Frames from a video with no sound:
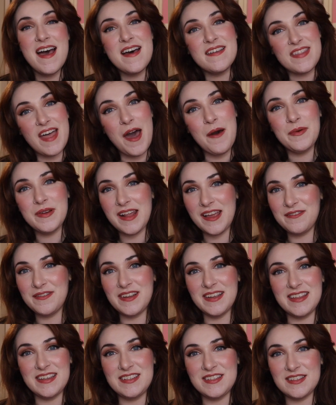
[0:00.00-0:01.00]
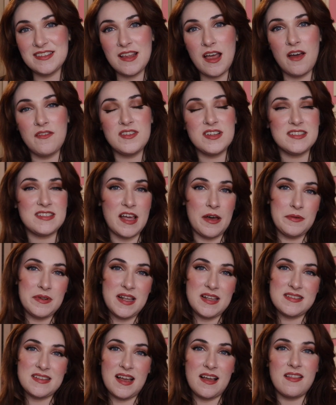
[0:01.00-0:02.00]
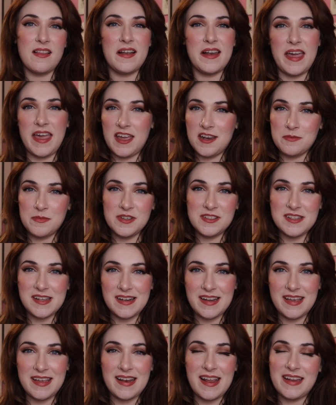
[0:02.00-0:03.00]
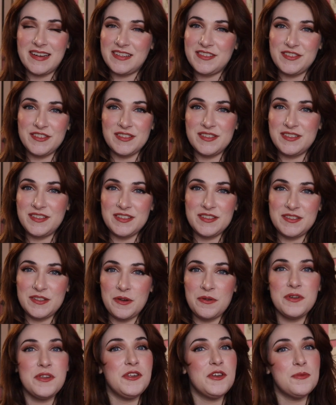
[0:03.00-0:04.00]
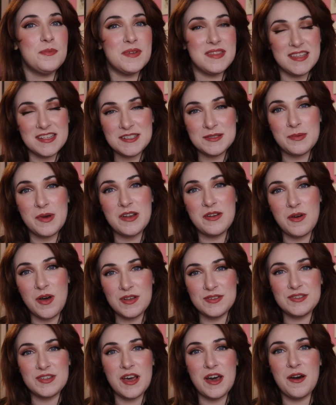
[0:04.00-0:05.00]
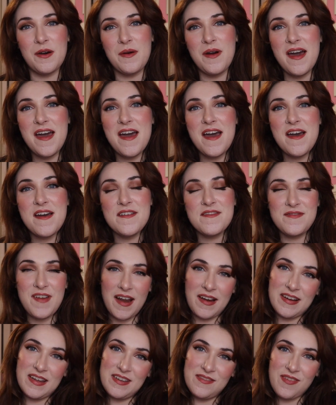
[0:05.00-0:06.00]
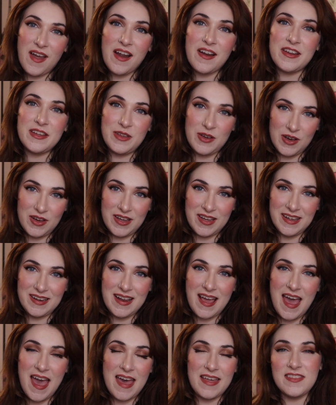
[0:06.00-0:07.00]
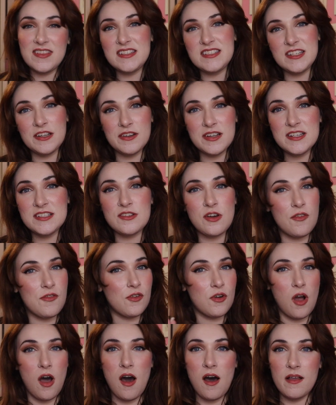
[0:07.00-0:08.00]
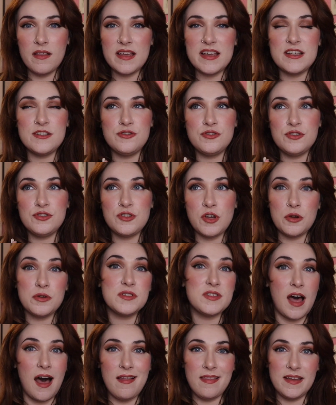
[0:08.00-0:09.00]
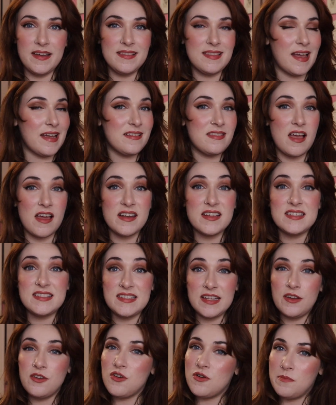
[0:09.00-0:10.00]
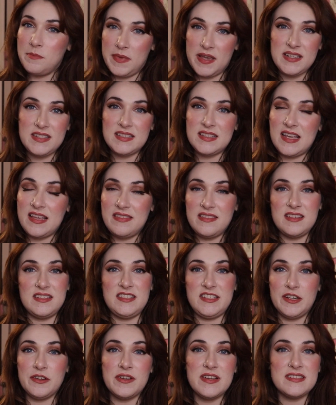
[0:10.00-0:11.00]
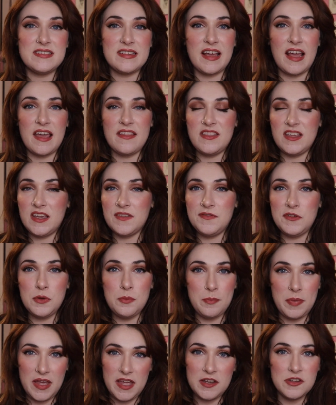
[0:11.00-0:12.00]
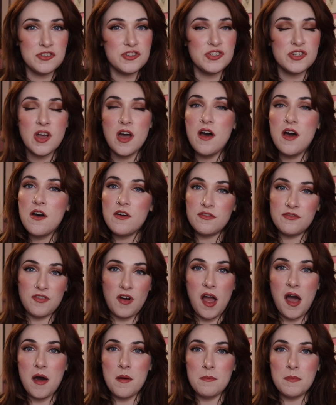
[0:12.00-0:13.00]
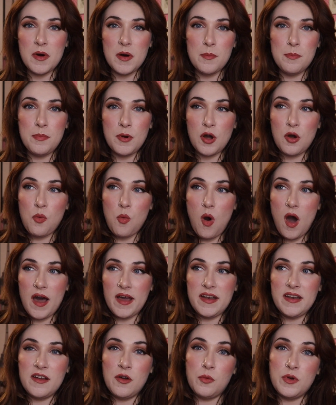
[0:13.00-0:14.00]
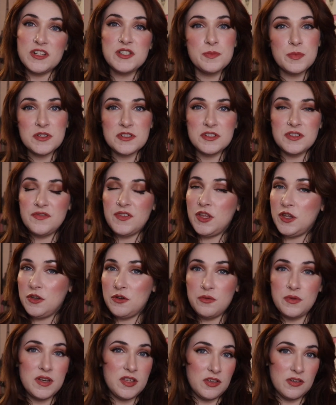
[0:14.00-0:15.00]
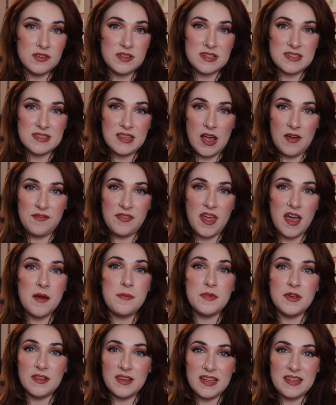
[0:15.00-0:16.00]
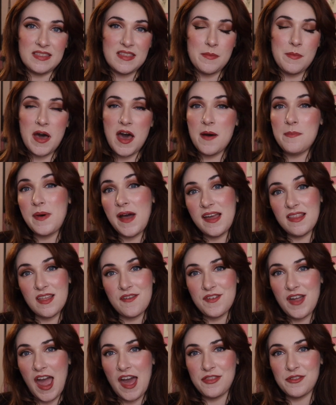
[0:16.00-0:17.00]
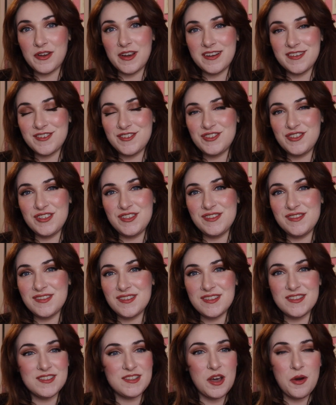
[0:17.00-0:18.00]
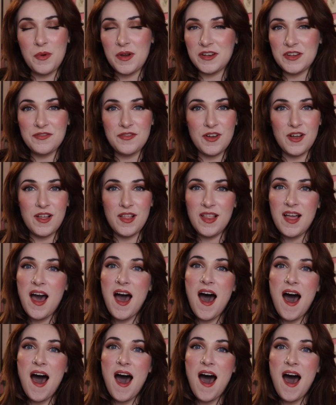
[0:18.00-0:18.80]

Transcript: That one I really just loved because that one has like a lot of animals in it and it's just so cute. But this one also very, very good. And the series overall is so solid. Like, not a single miss in the series. Like, I think if you binge from book one, Whispers of You, you'll just love them. You'll eat them up. I love Catherine. She's so wonderful.